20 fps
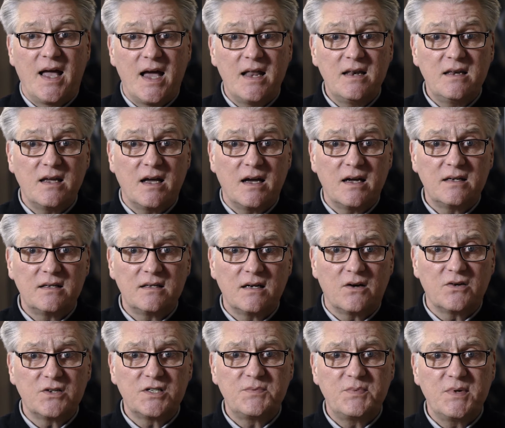And yet,
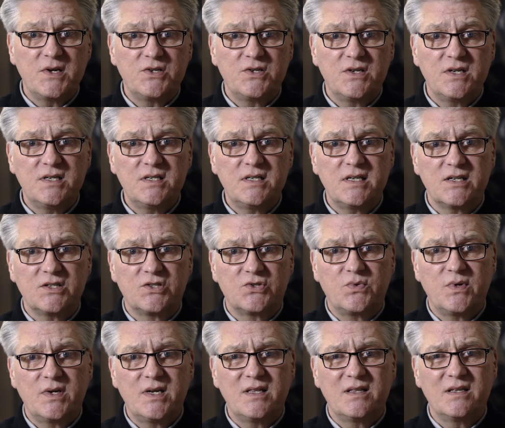our species has
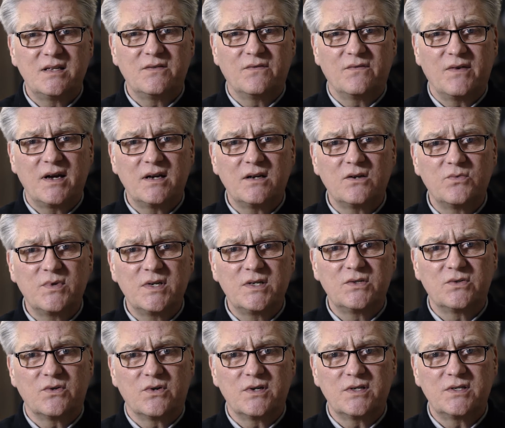treated this vital
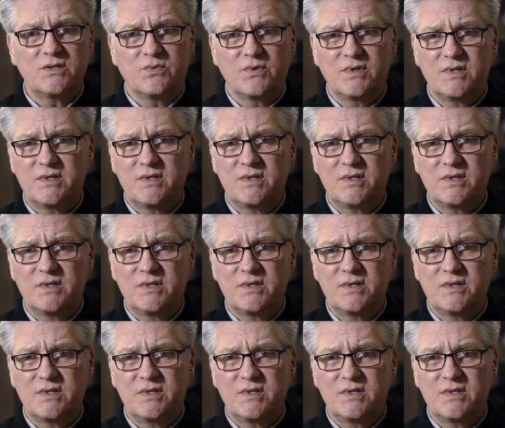resource with